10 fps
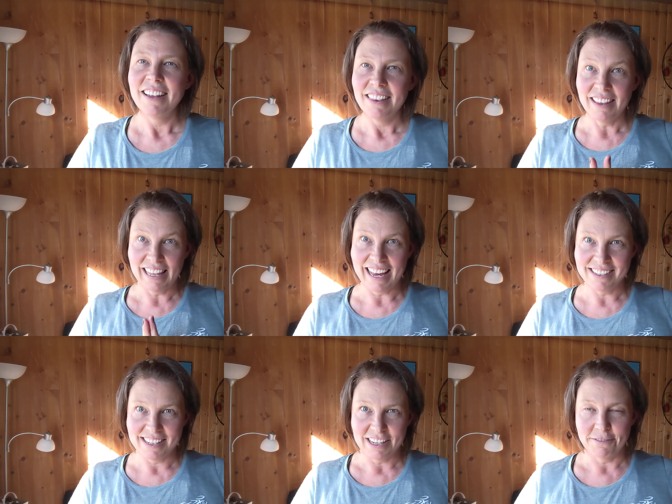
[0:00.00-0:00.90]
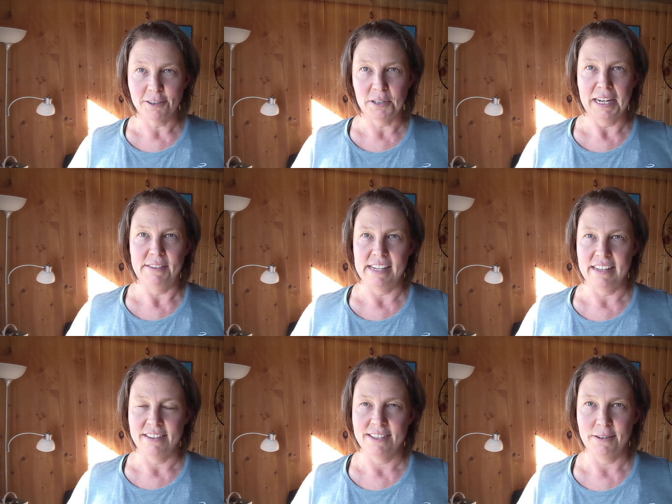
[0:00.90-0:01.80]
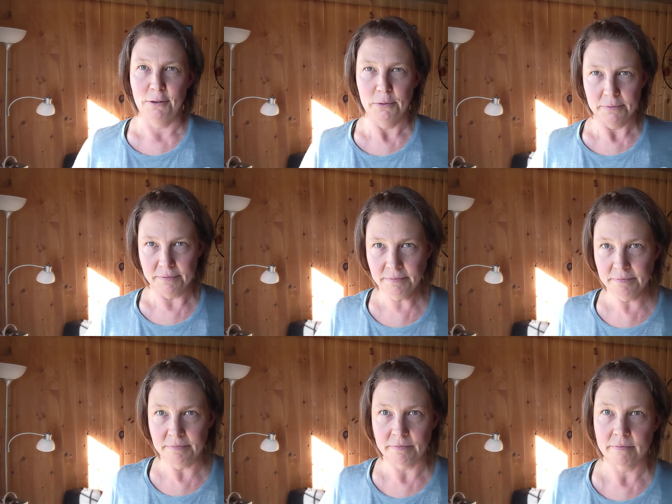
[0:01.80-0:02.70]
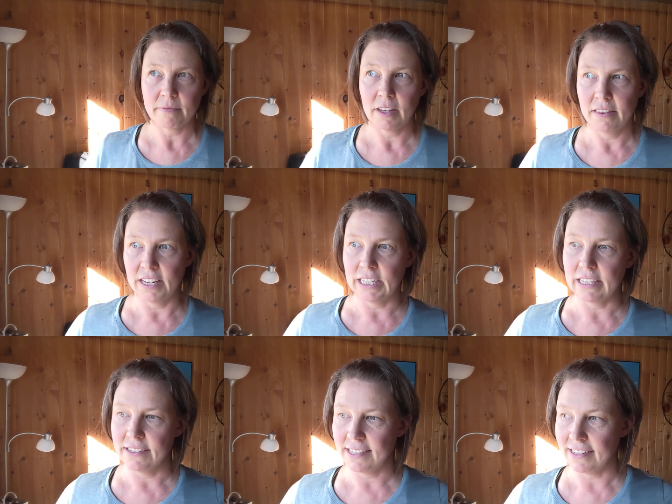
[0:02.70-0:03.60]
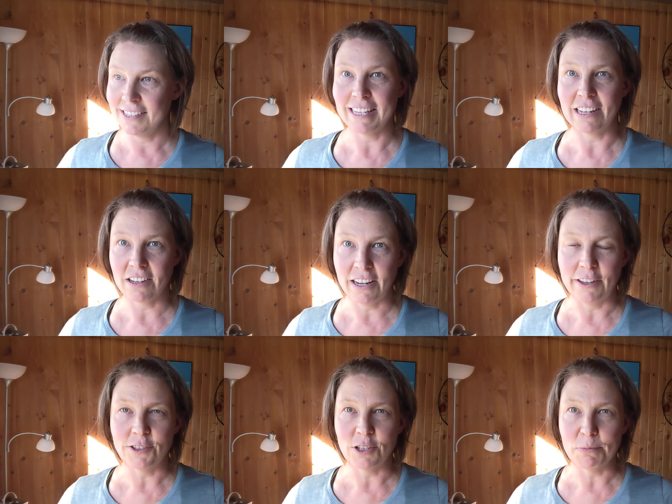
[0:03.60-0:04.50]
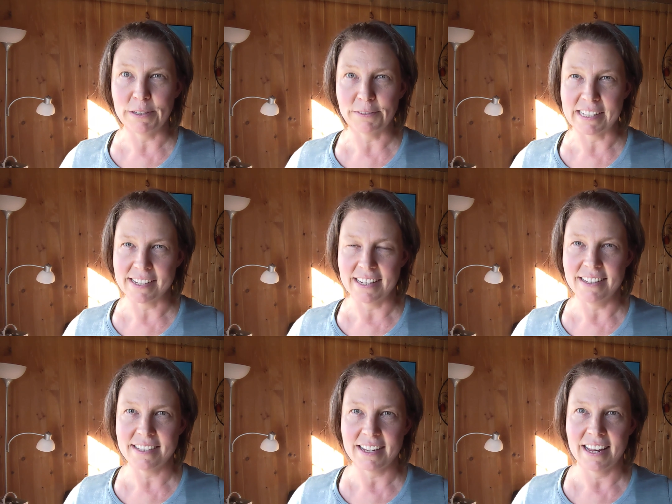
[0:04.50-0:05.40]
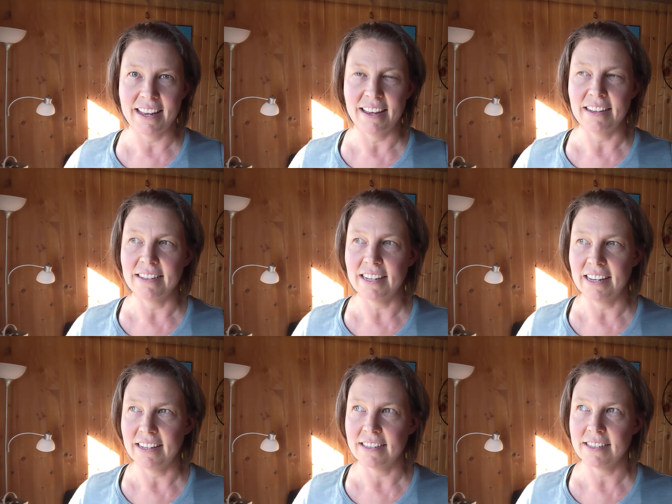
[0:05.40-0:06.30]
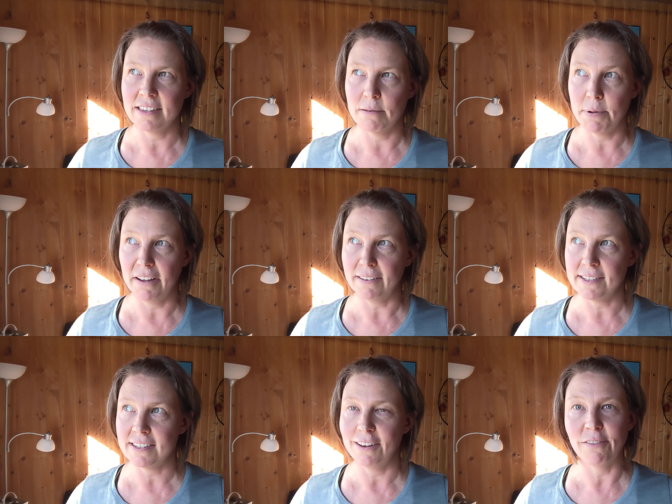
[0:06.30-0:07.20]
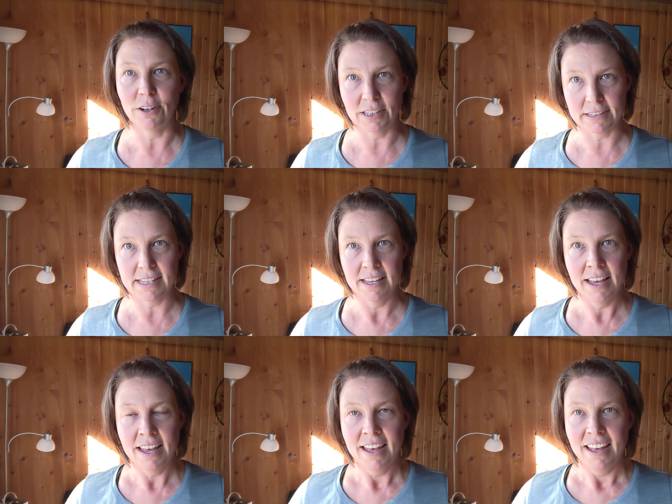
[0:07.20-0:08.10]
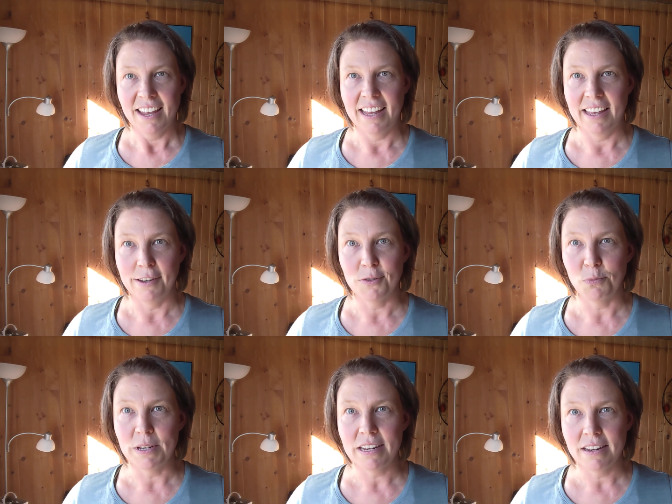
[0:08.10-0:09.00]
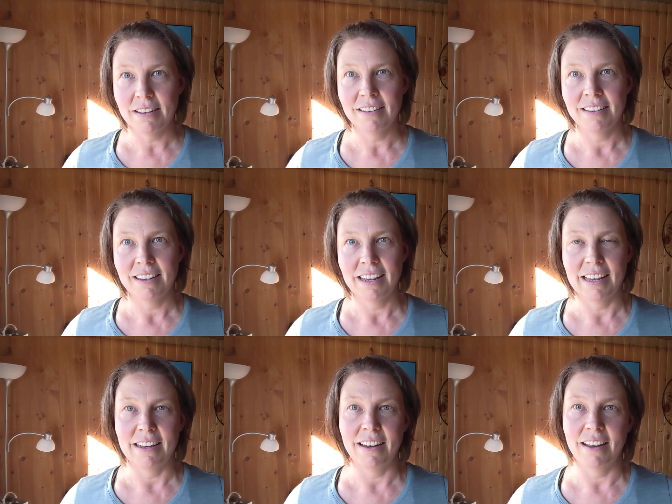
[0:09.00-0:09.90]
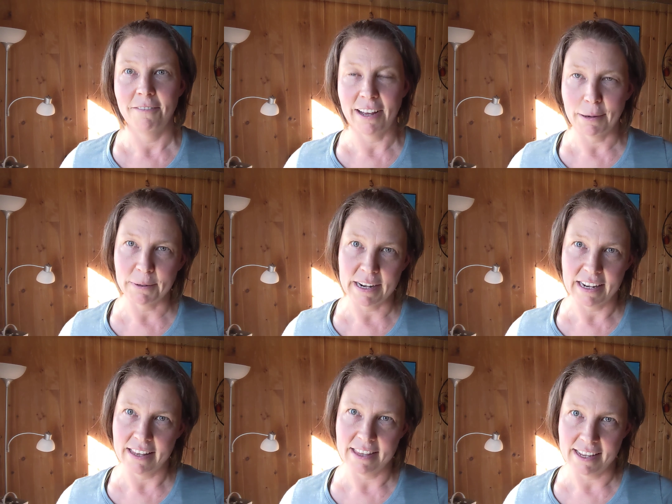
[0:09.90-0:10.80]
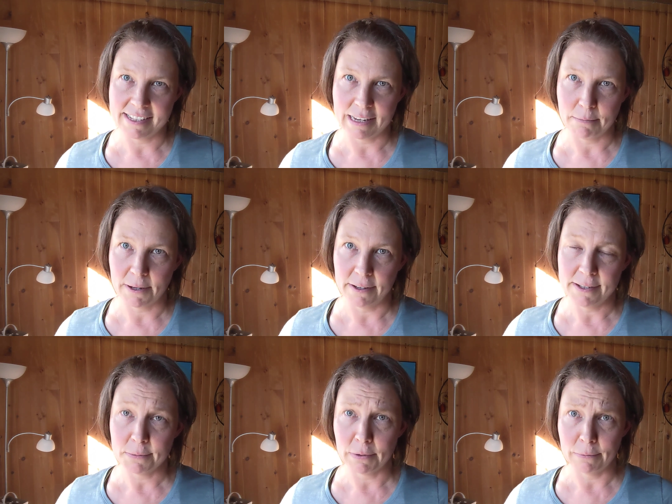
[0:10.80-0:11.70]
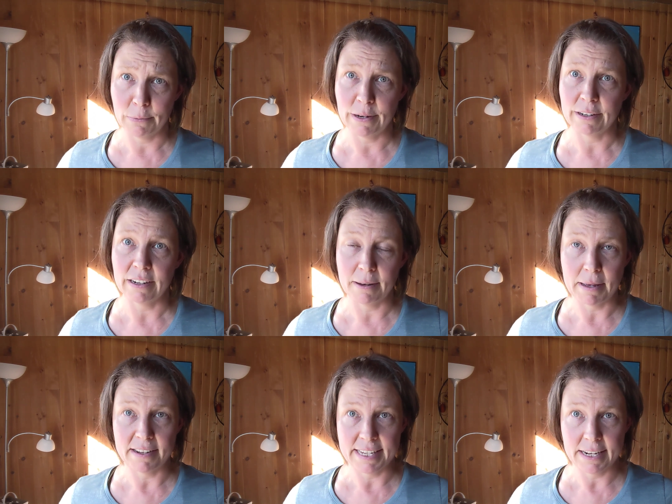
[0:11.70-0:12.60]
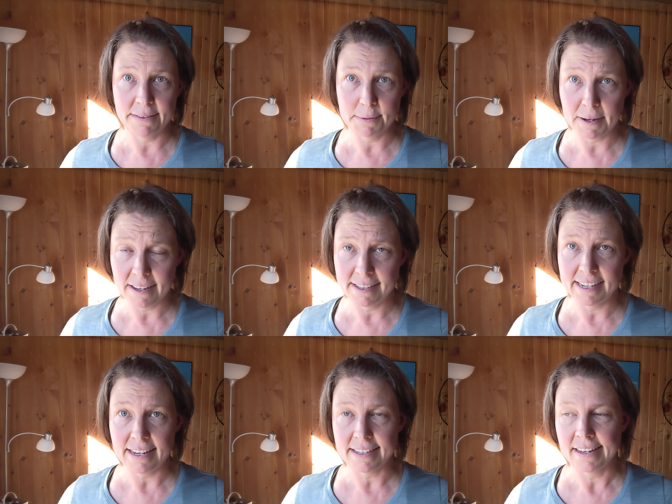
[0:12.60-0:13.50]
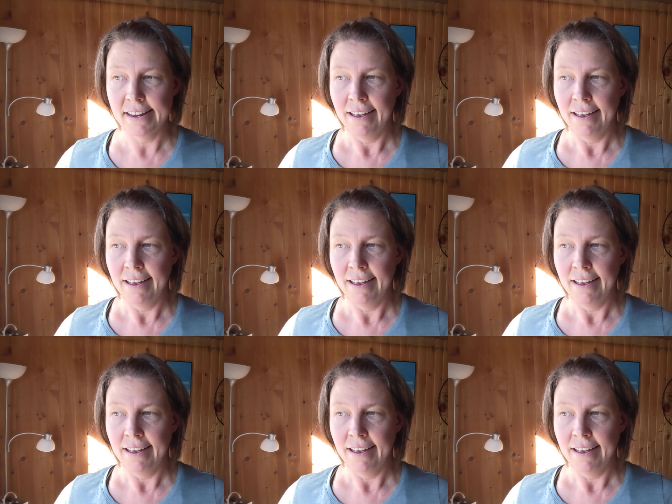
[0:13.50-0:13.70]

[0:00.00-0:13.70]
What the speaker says: The last thing for grounding. So there's this thing called the Schumann Resonance, and it's the pulse of the earth. And we can vibrate at that same pulse when we are in a meditative state